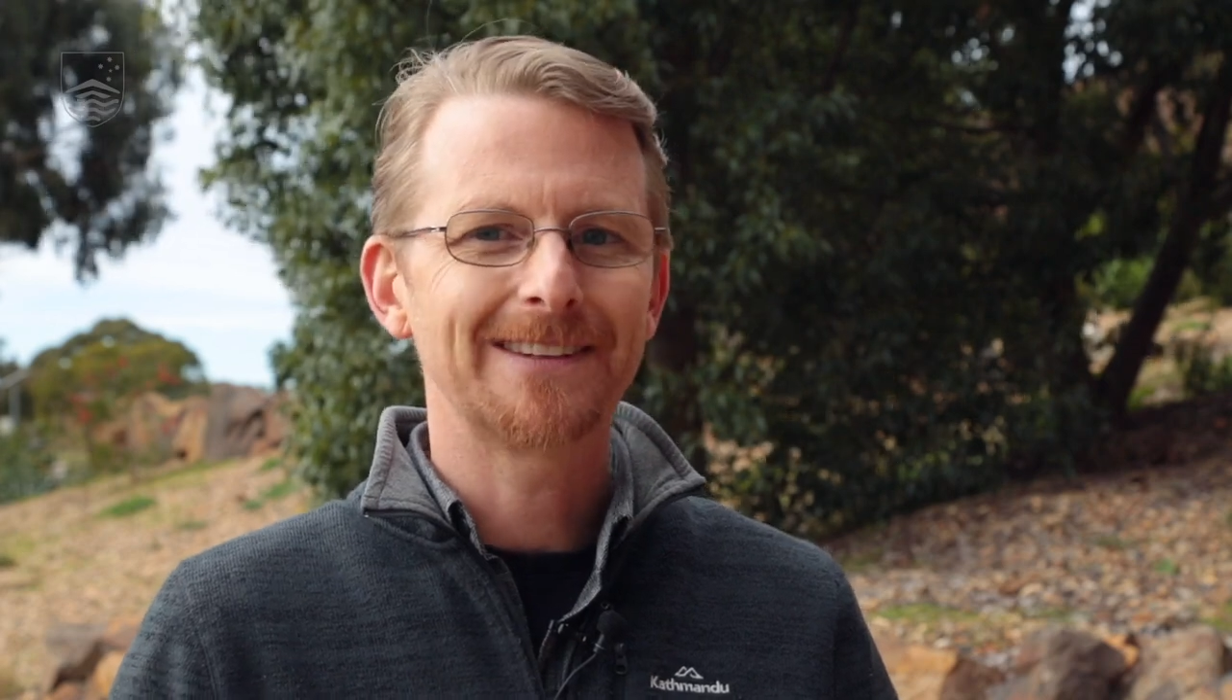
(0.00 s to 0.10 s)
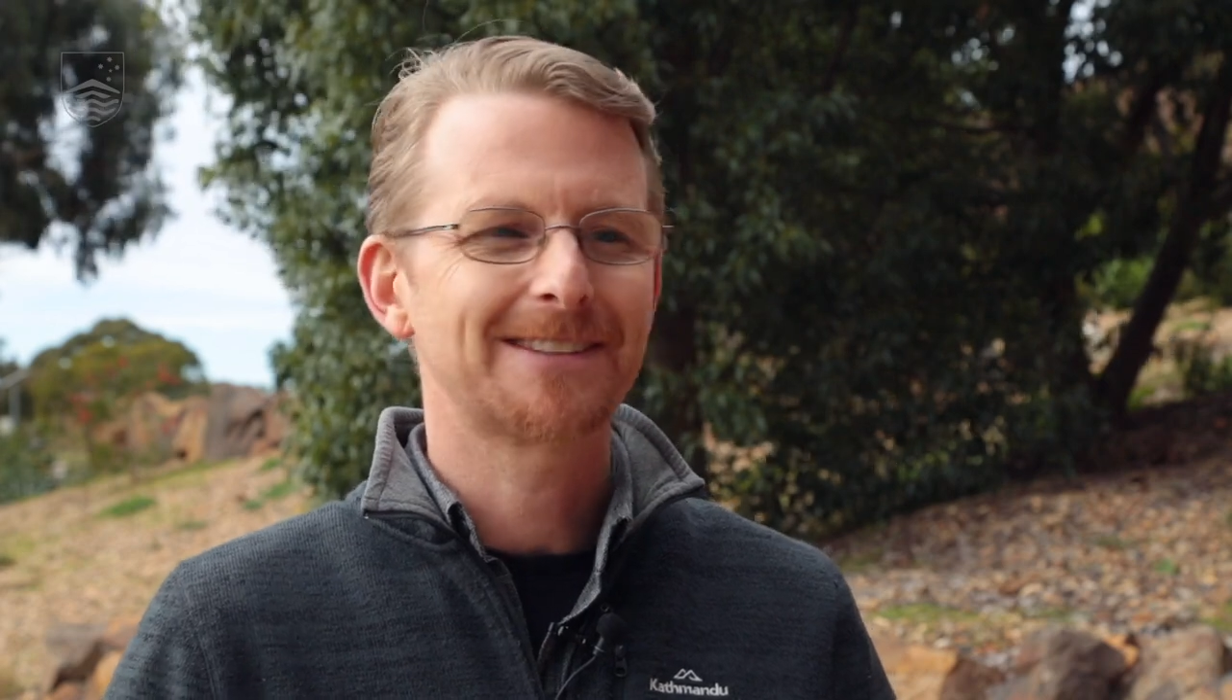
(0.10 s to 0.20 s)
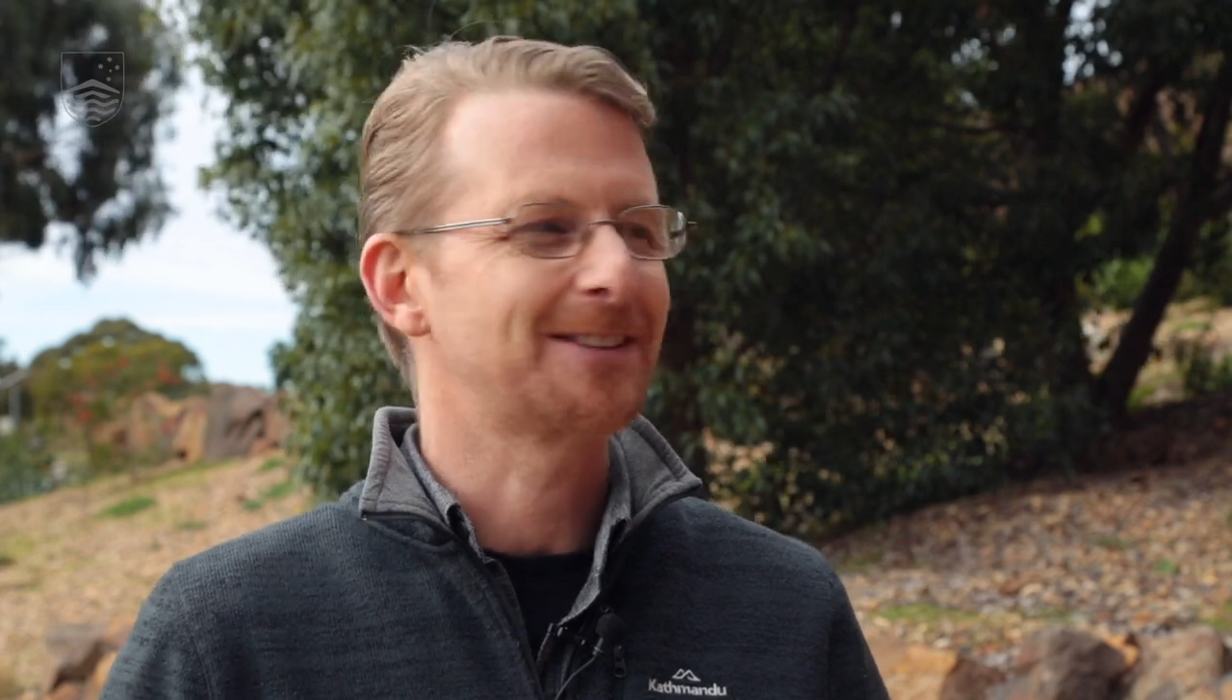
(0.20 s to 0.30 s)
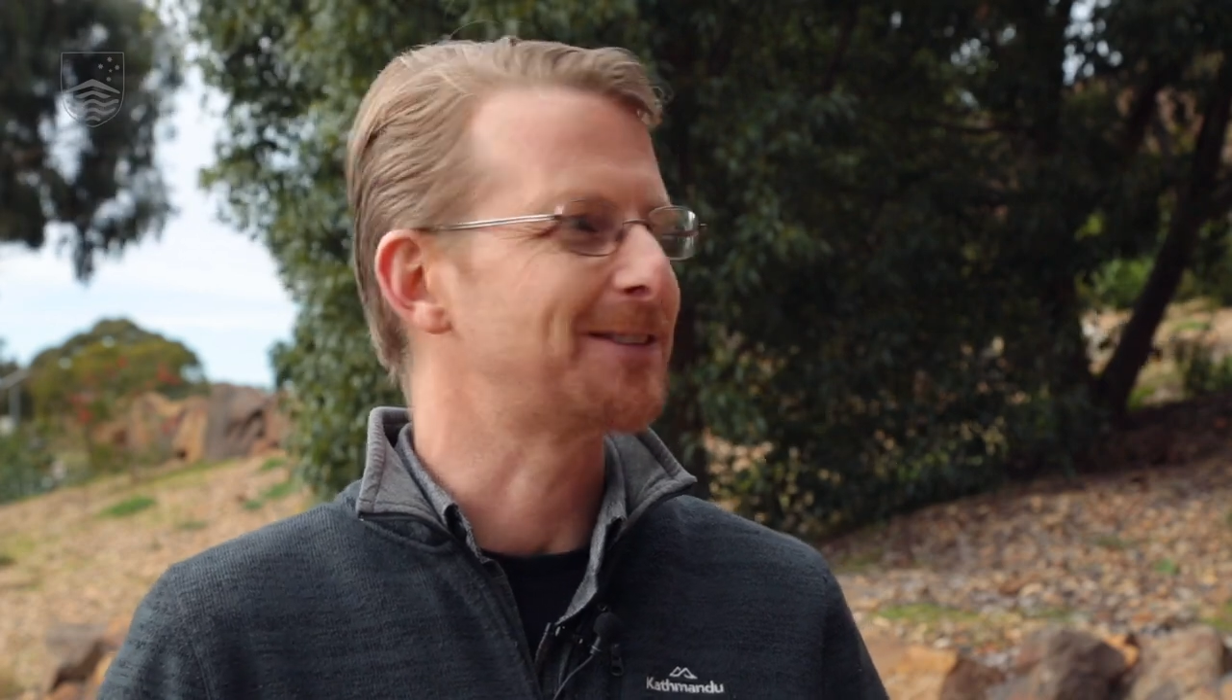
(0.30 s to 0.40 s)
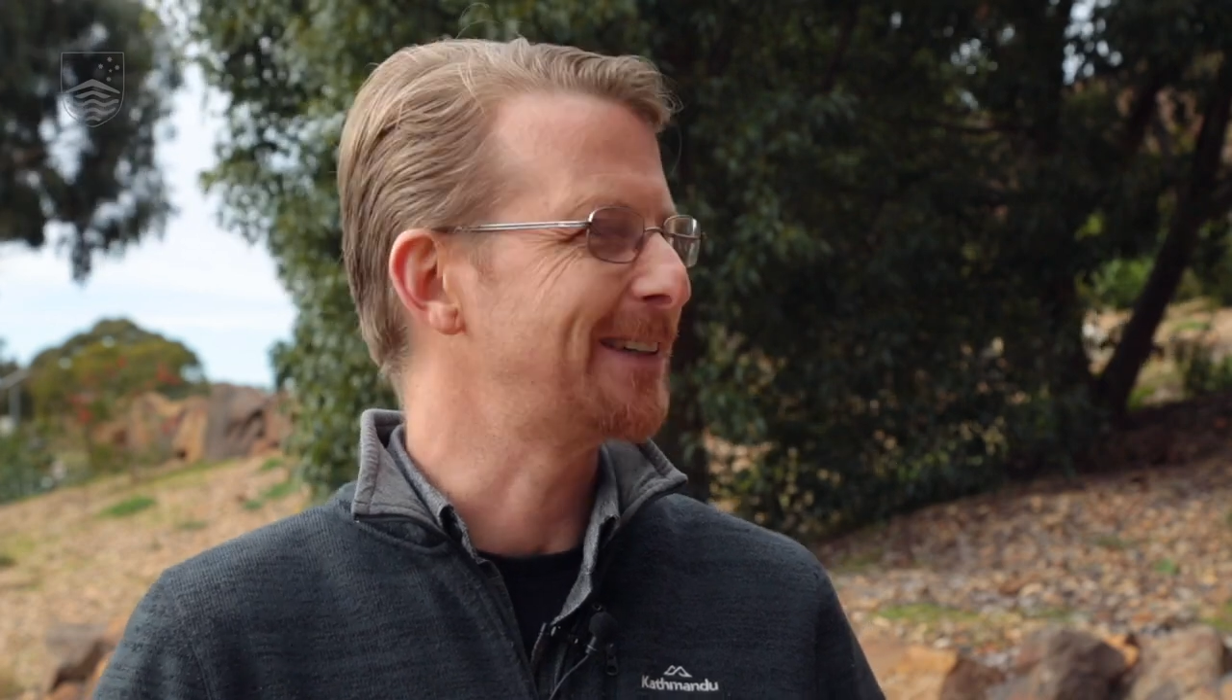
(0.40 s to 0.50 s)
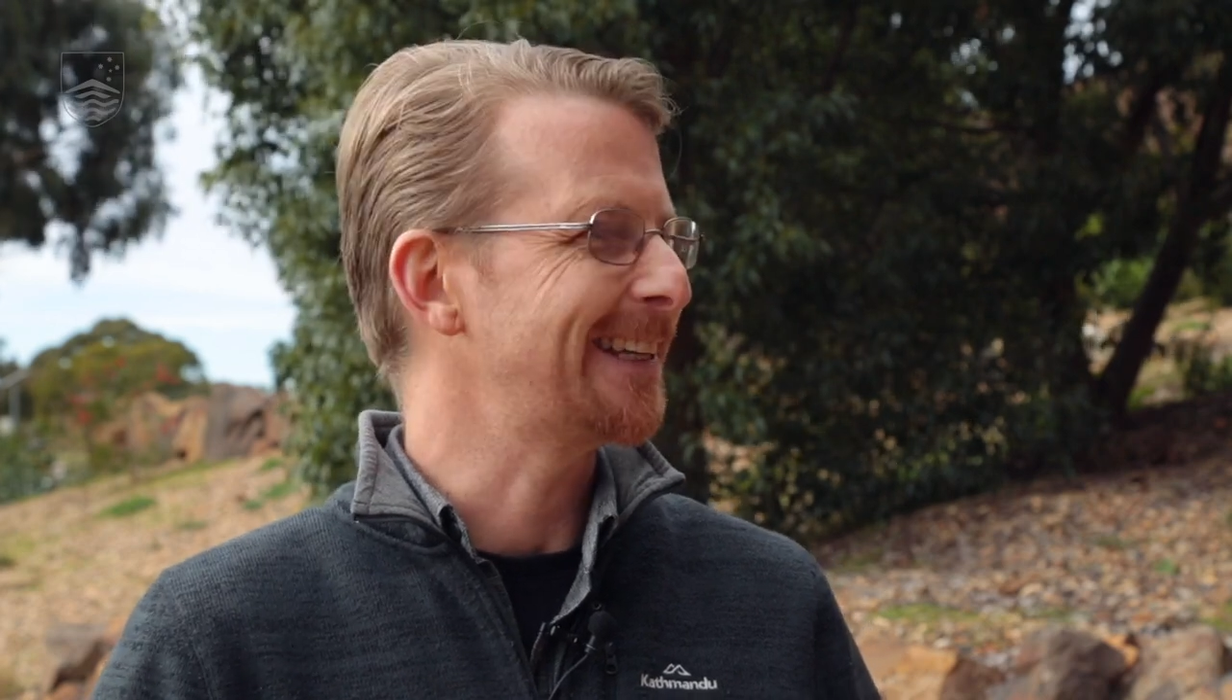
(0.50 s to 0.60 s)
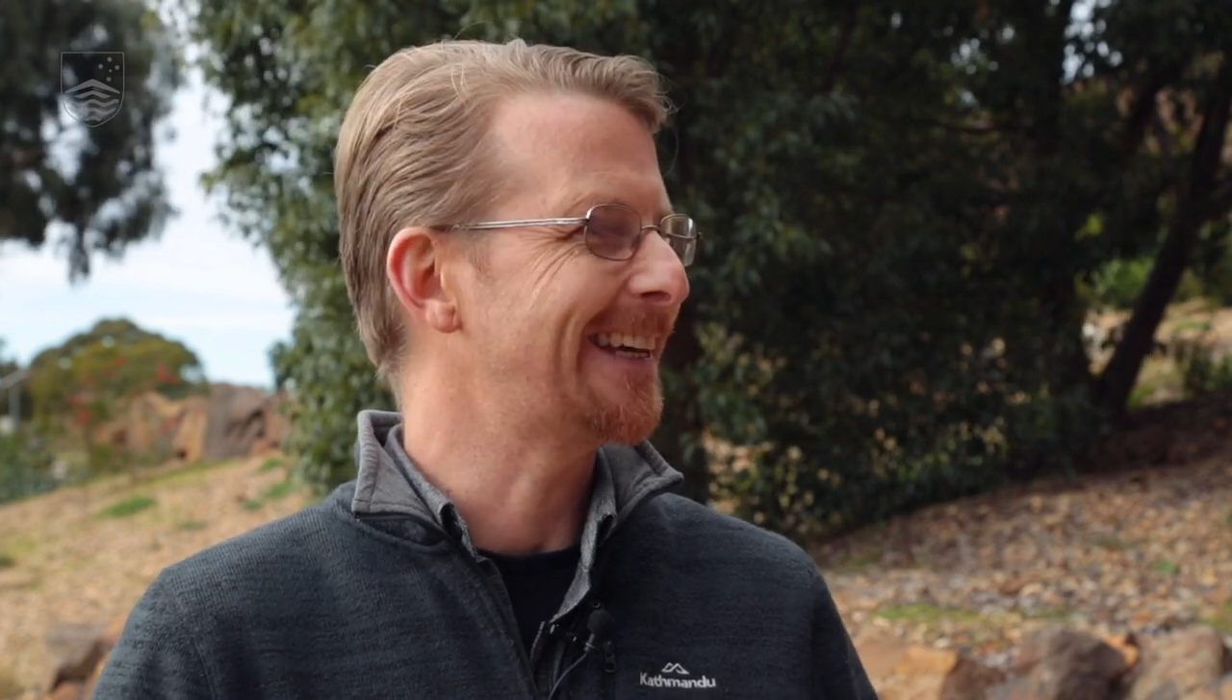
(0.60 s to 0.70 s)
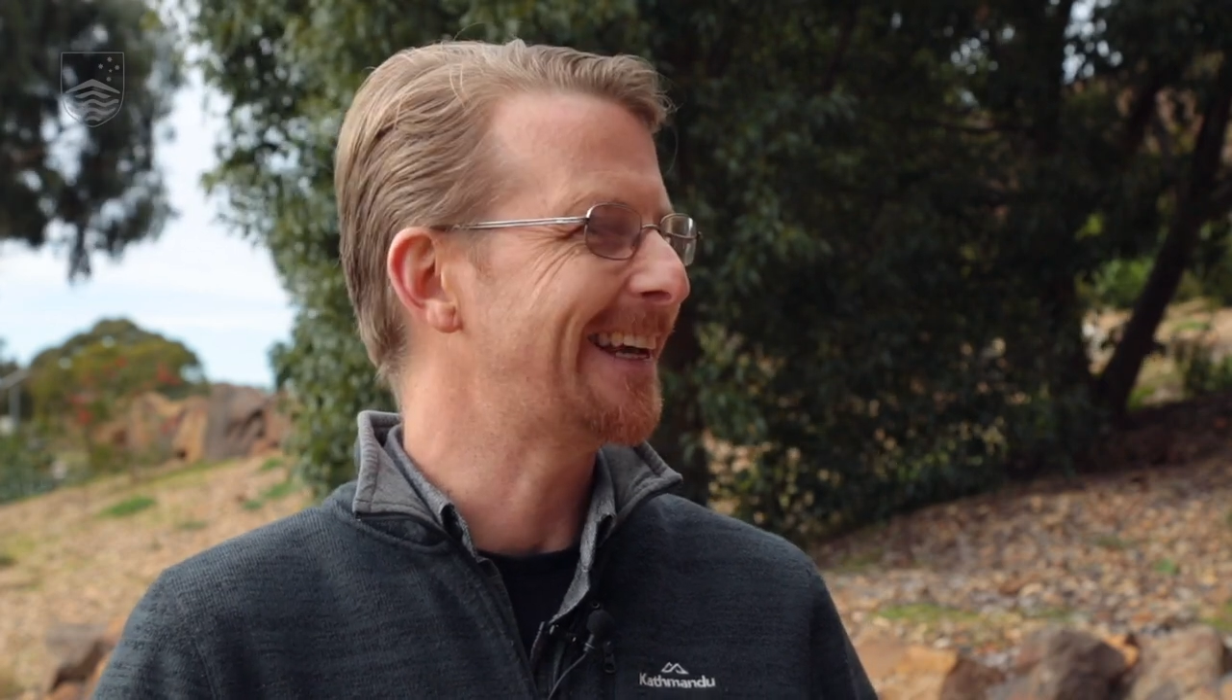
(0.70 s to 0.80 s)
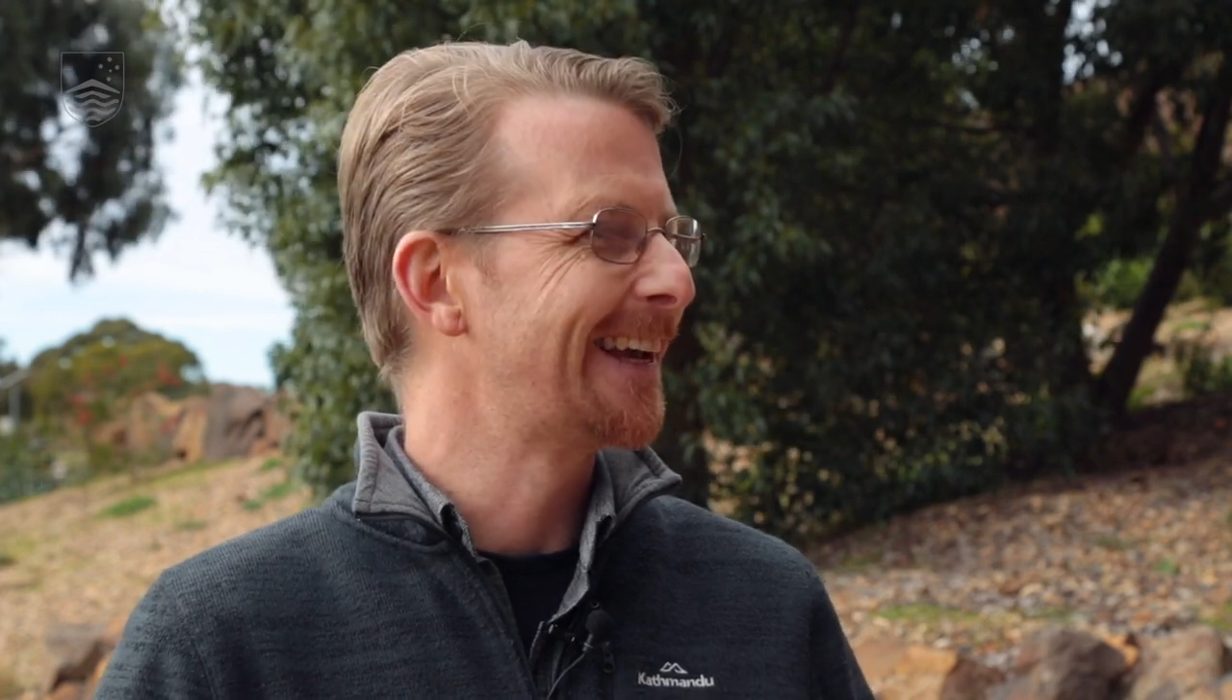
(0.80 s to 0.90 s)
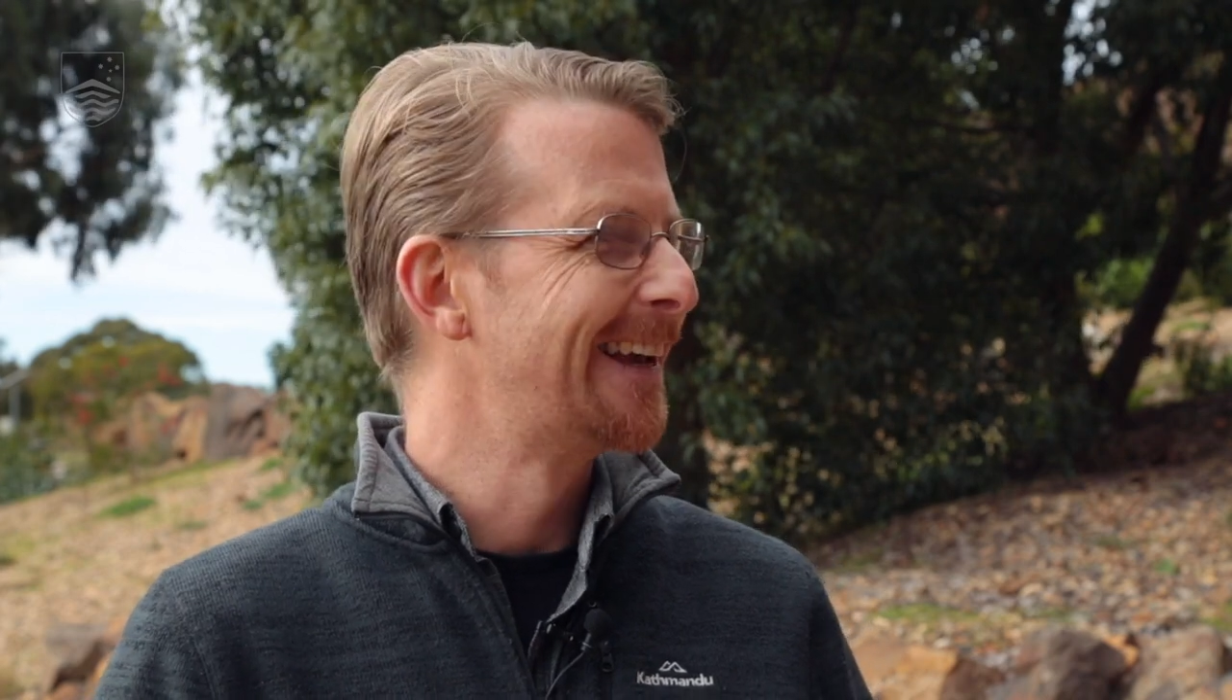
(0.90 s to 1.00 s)
this is a
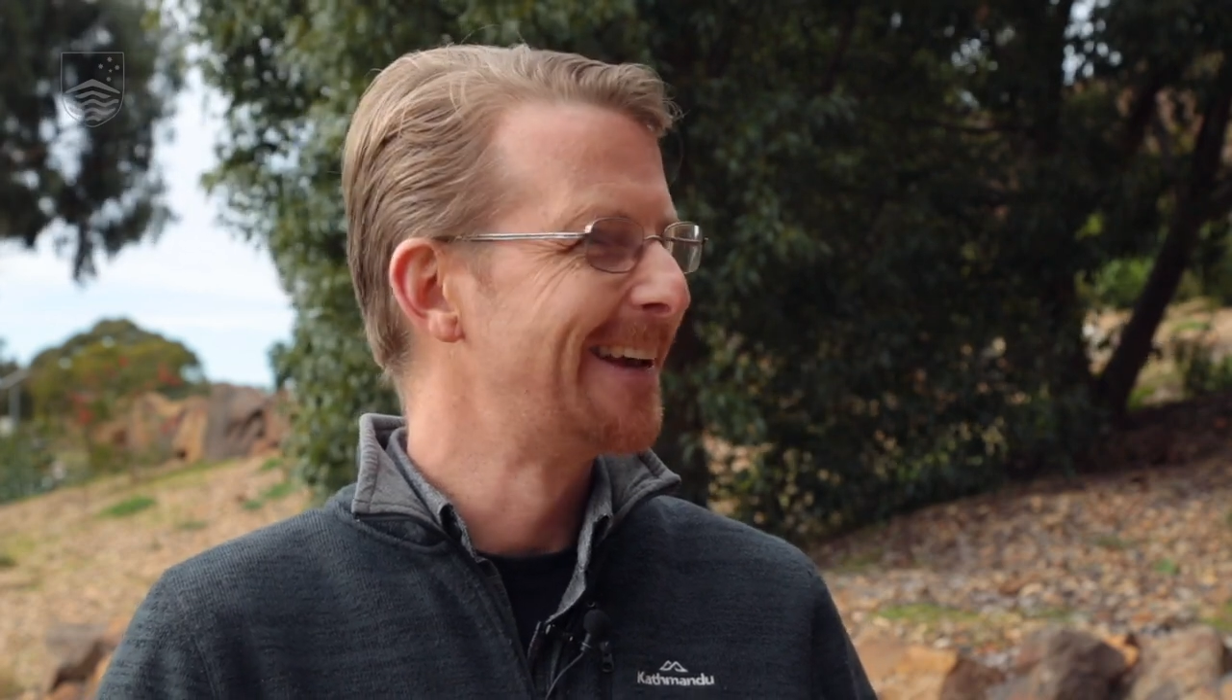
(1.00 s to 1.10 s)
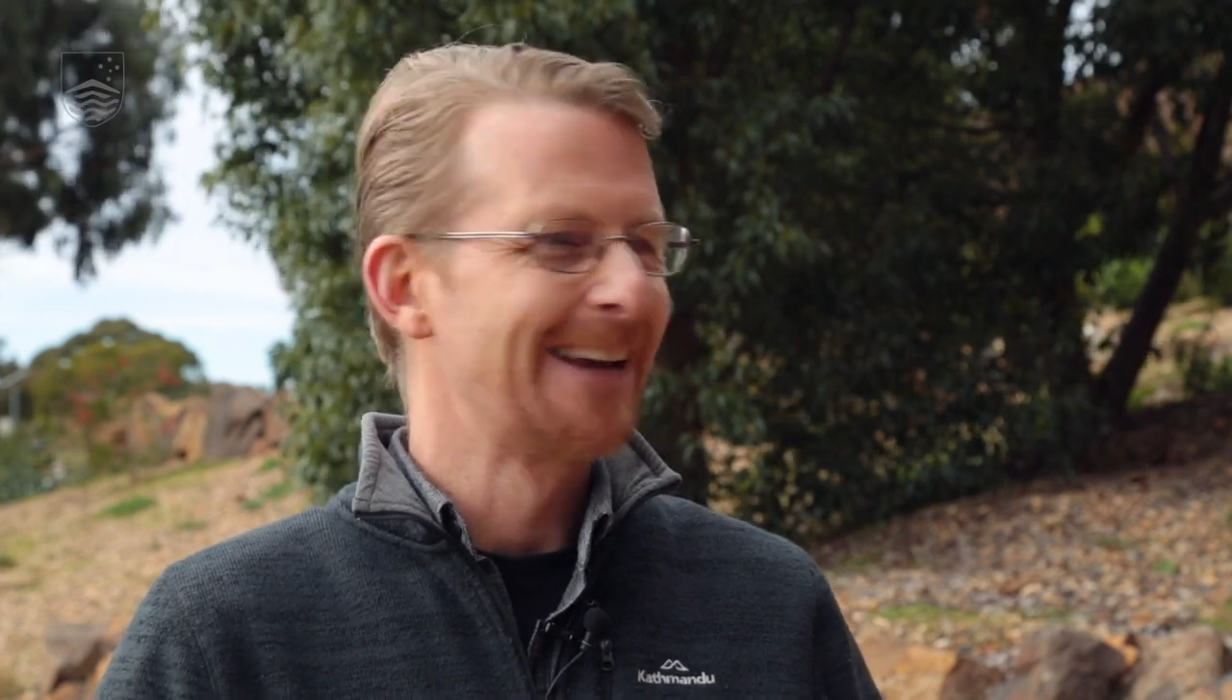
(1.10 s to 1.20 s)
really